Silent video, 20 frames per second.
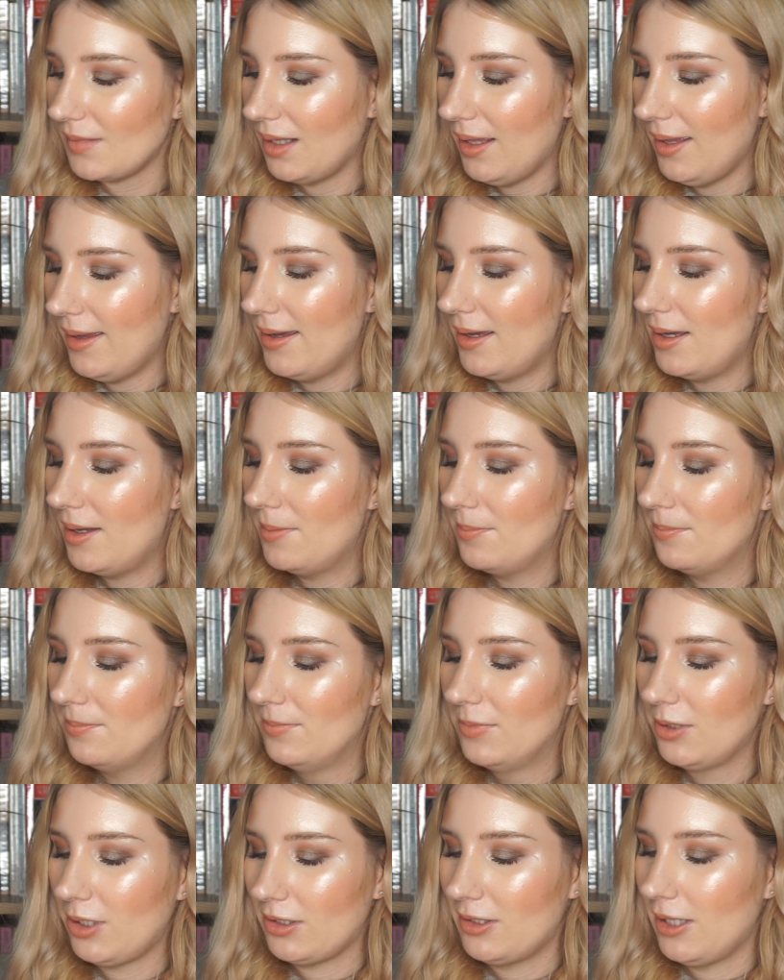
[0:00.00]

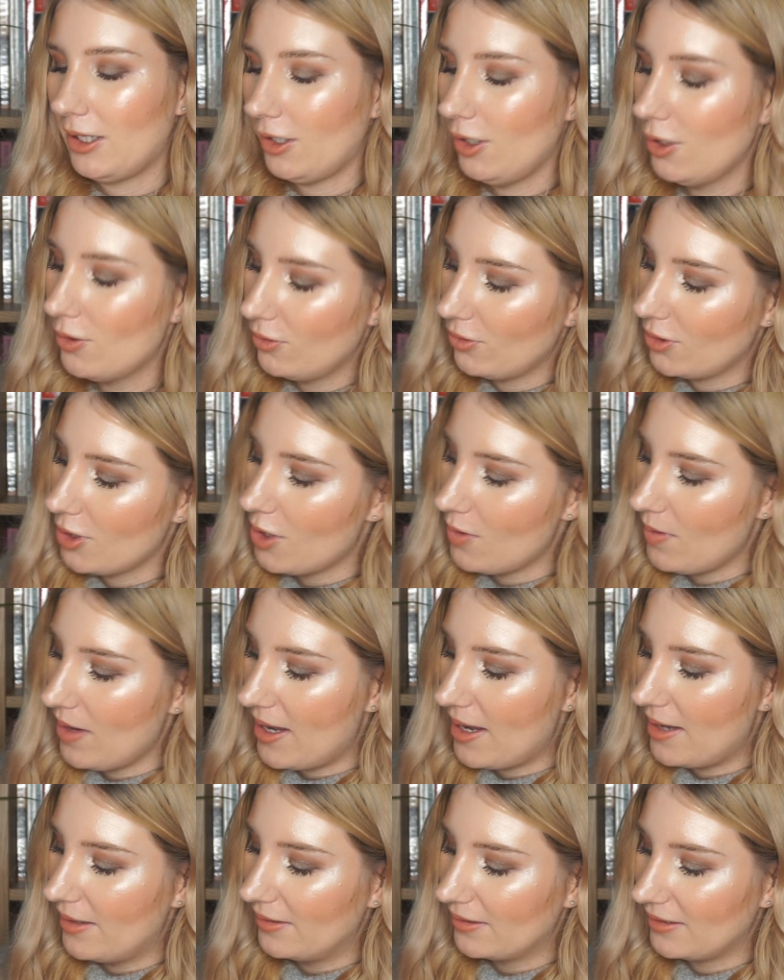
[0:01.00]
Da Cocoa
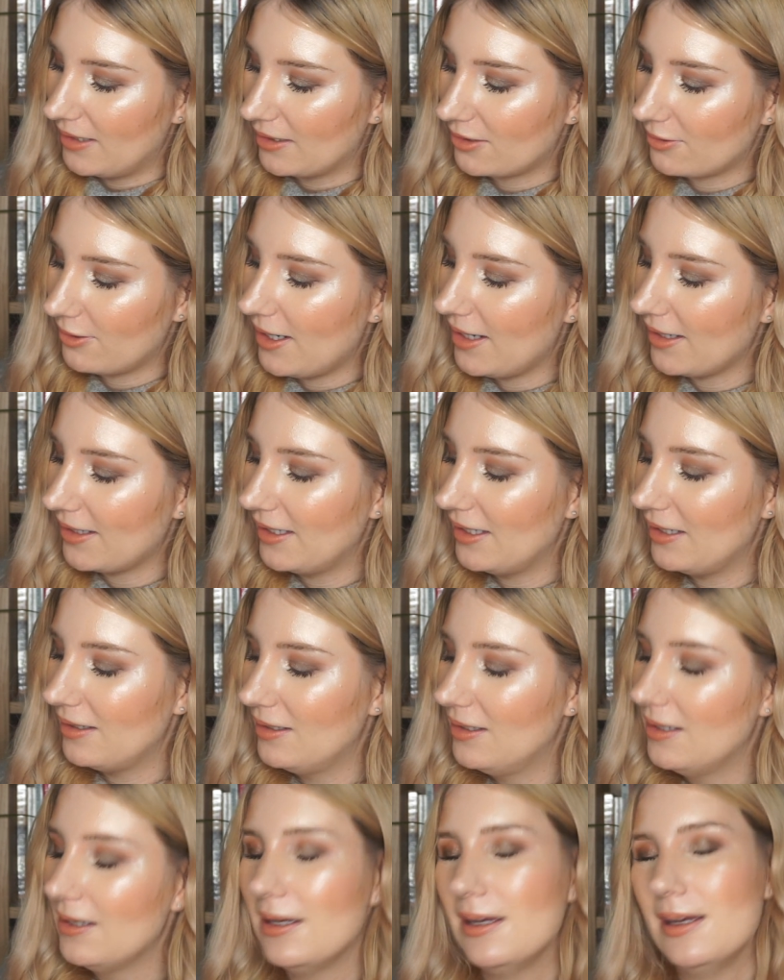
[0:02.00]
and Get
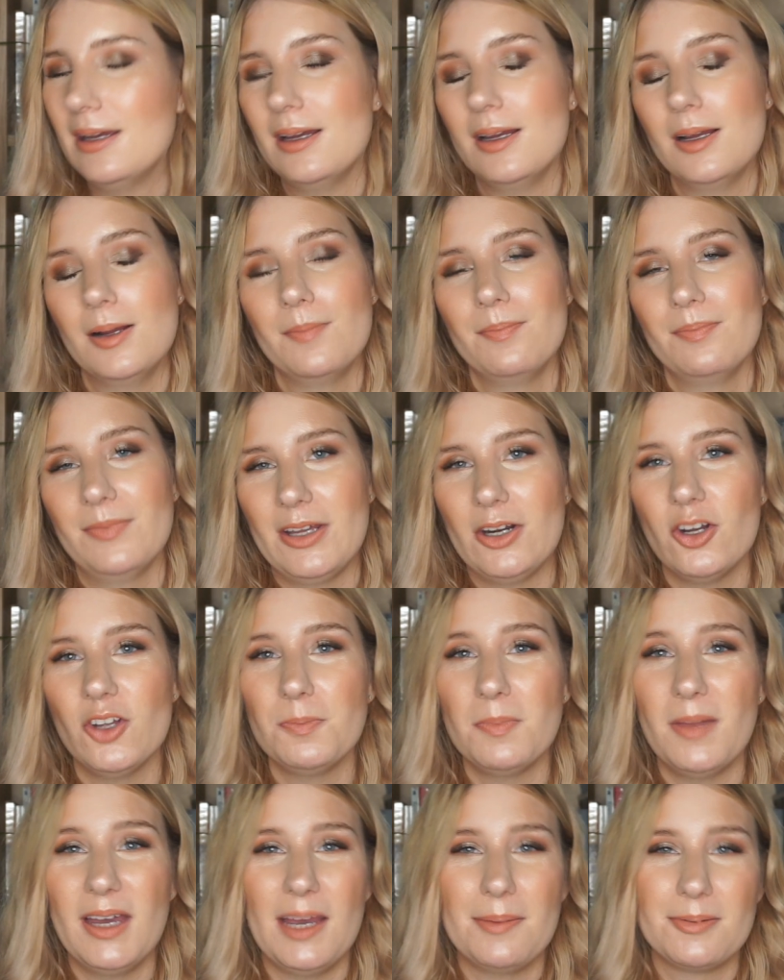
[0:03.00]
Crackin', They're not
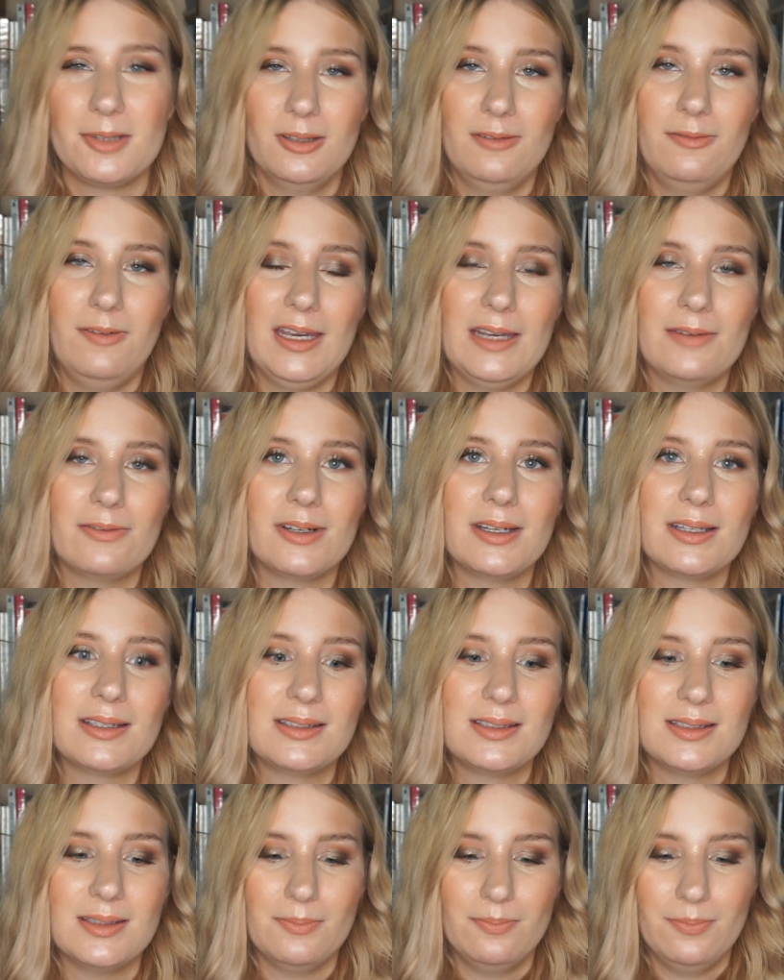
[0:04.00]
my absolute
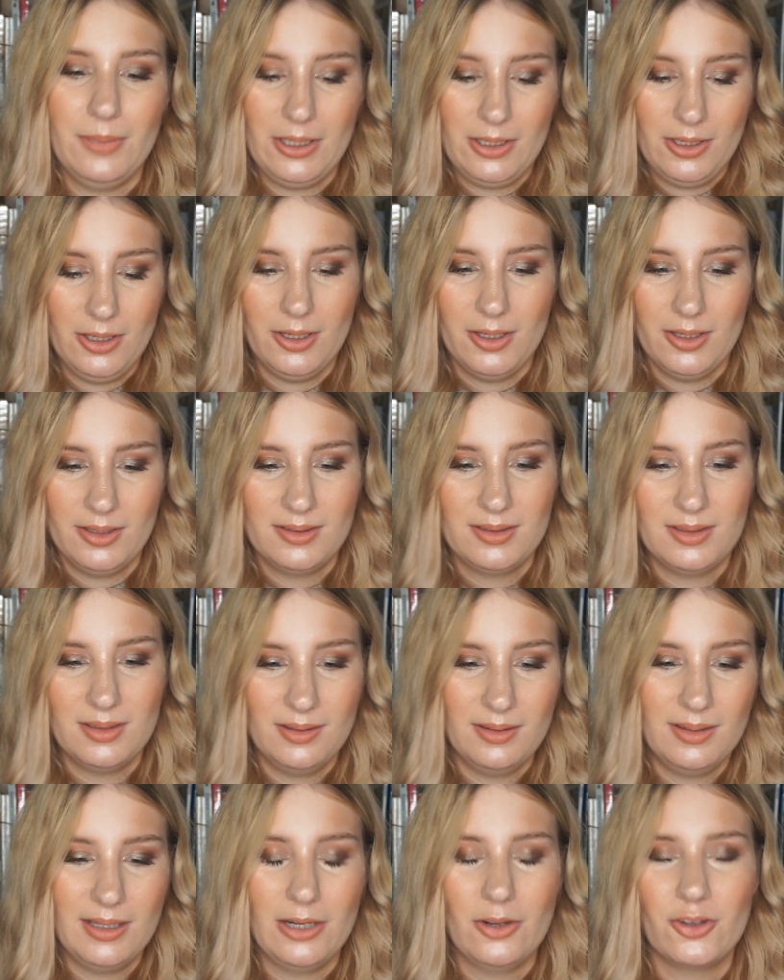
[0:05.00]
favorites because
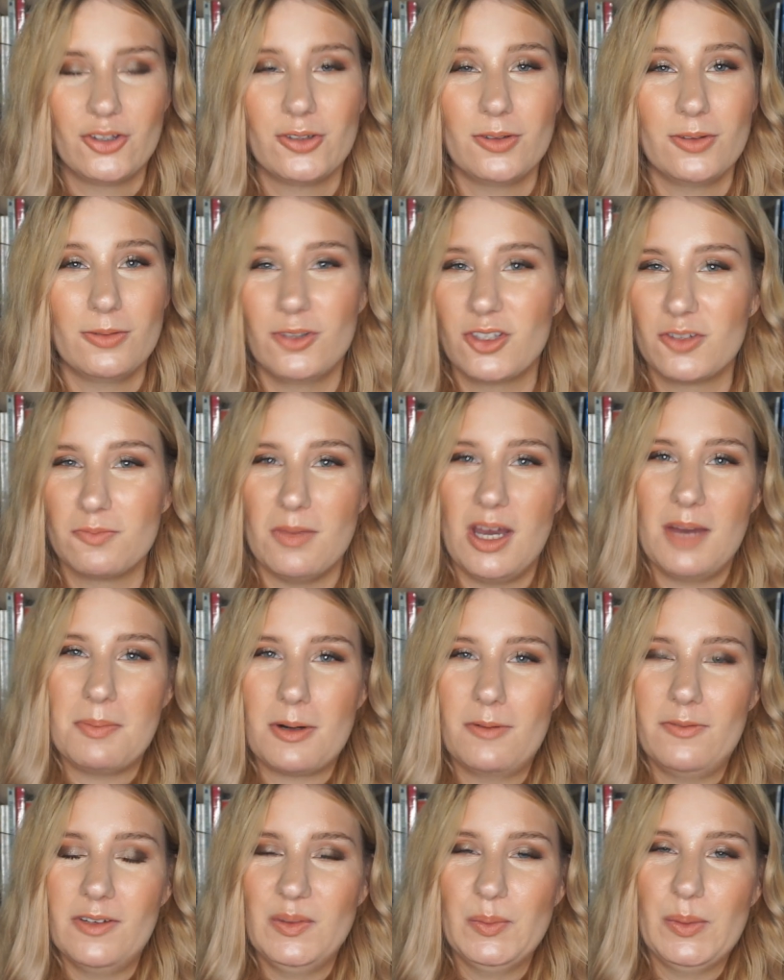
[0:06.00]
they're not just my
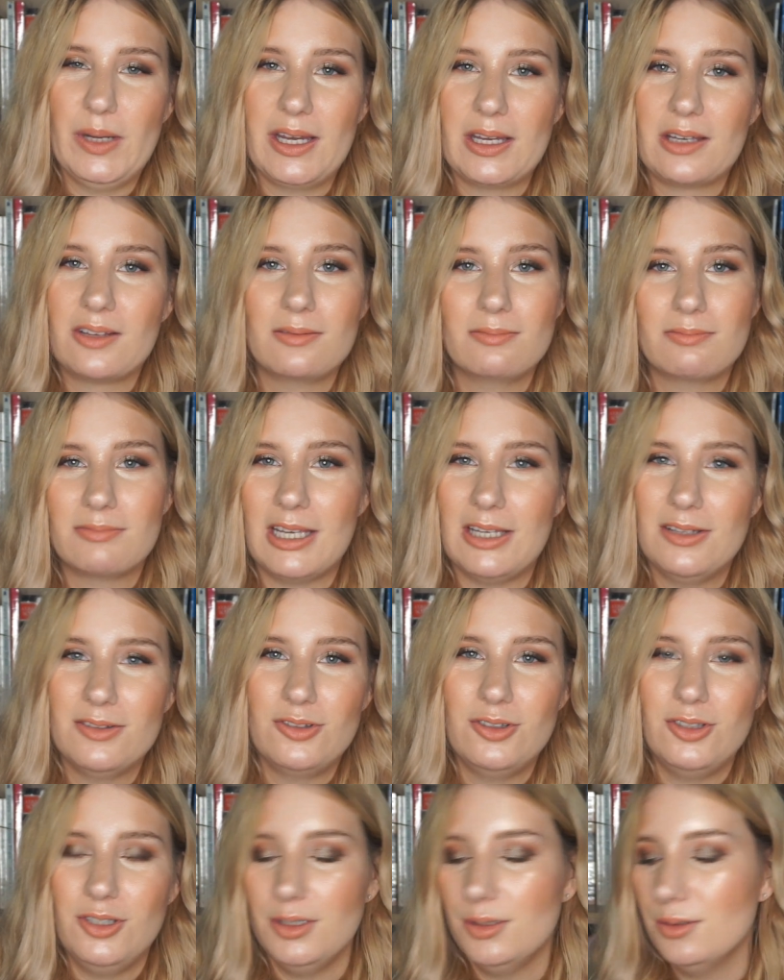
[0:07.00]
preference, what I tend
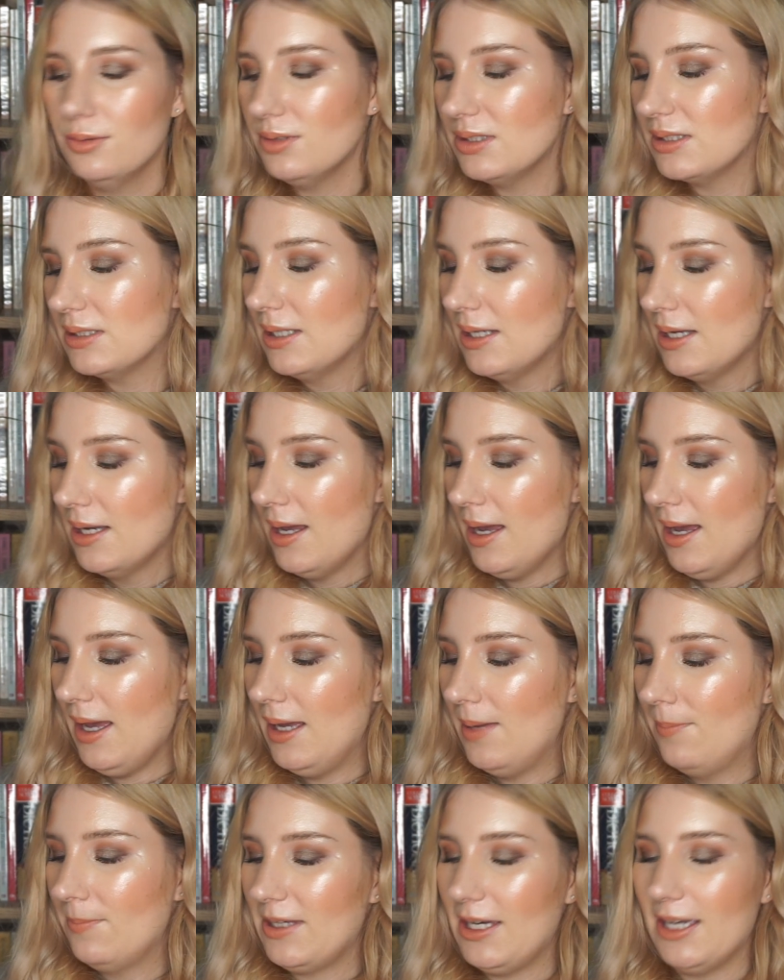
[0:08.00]
to use.
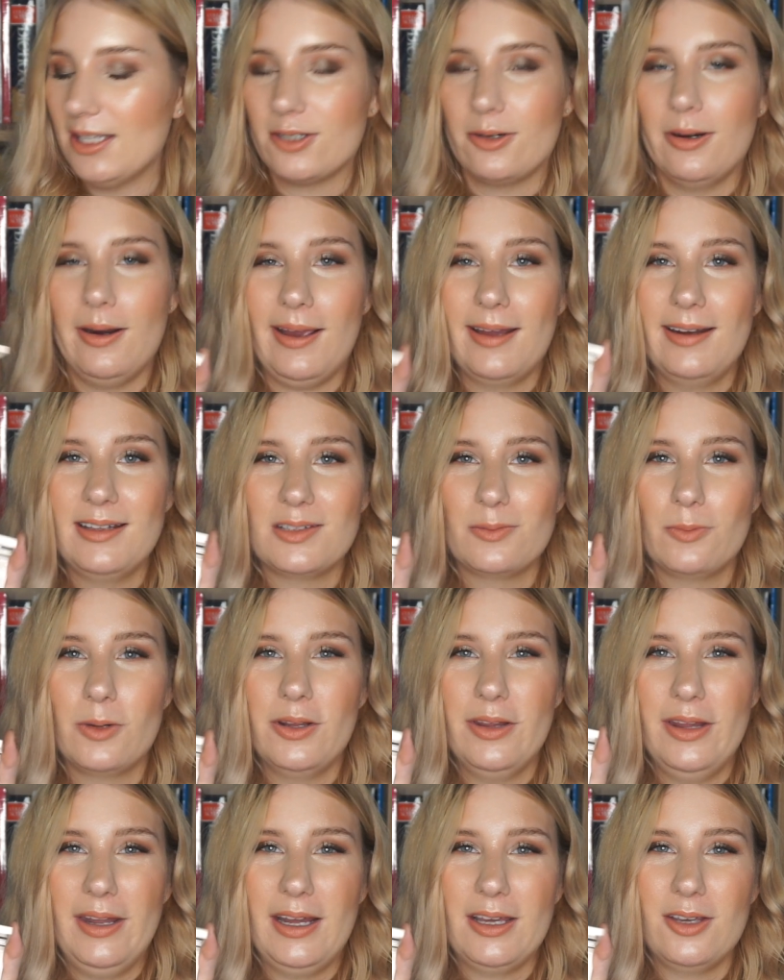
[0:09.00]
Get Cracking is the
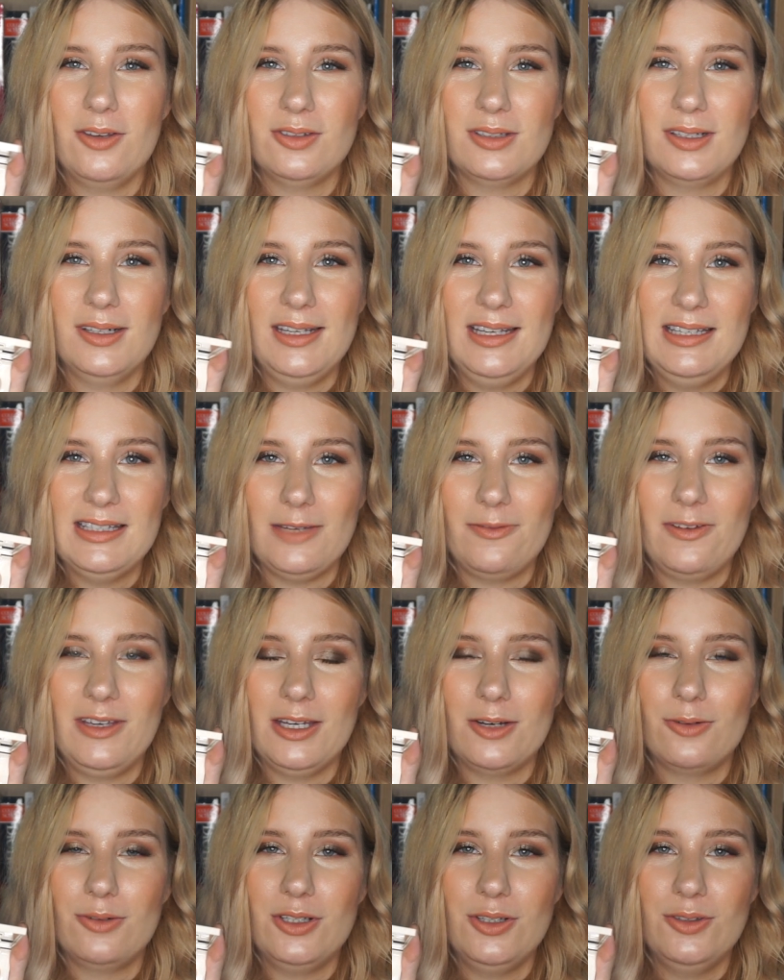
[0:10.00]
one that I use the least. I think
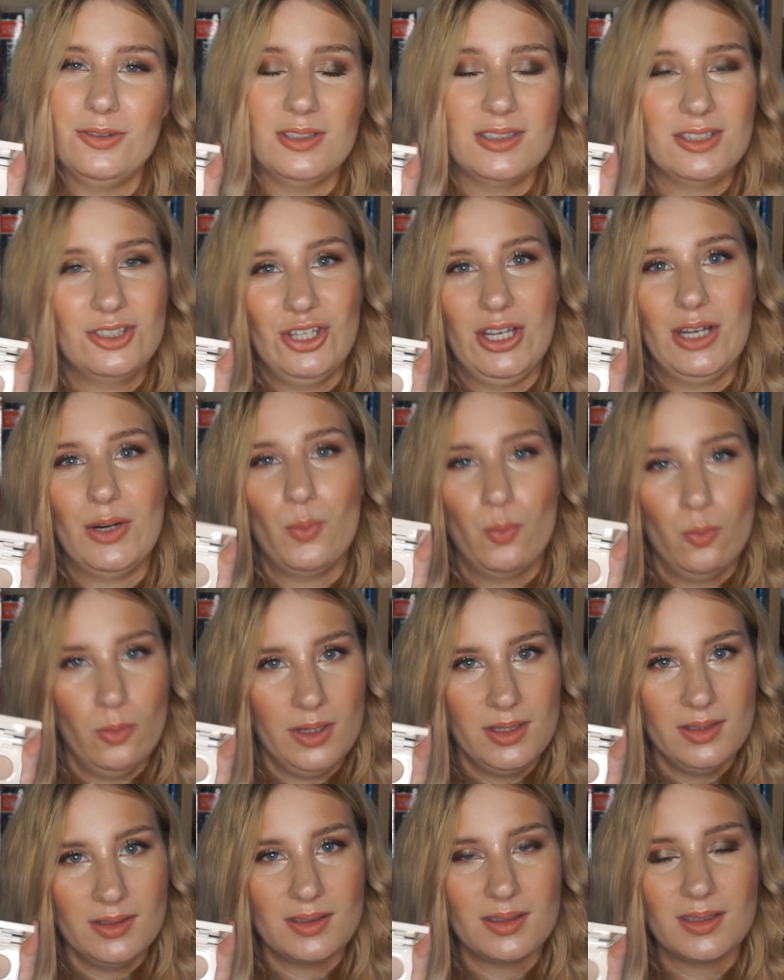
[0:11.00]
I only used this shade
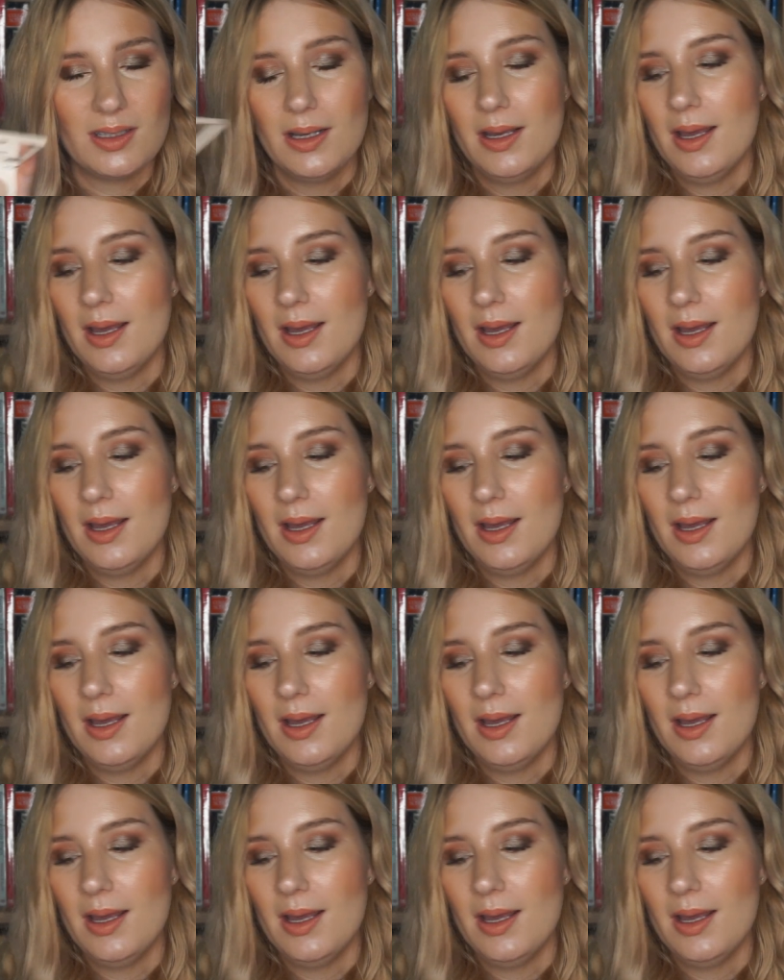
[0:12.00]
once,